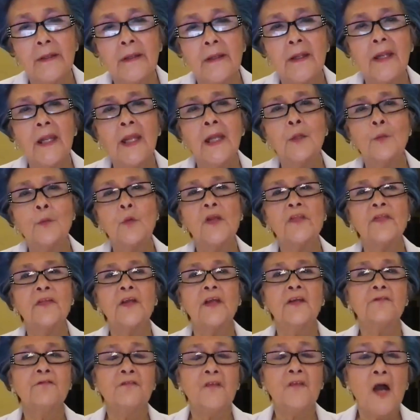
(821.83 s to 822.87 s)
And
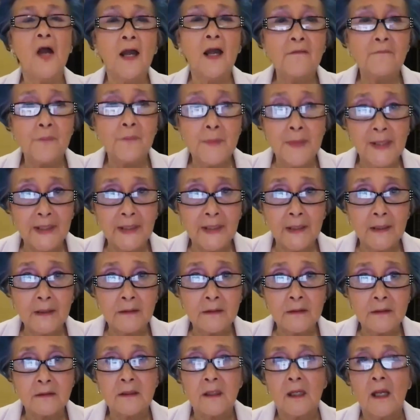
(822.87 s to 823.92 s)
within 5
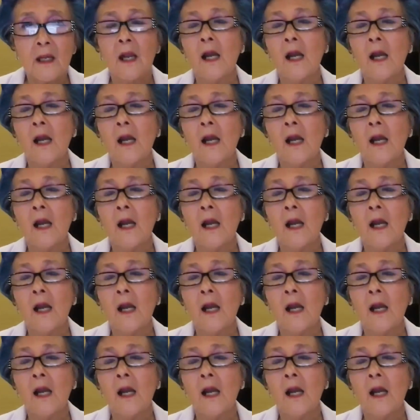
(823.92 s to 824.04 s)
minutes,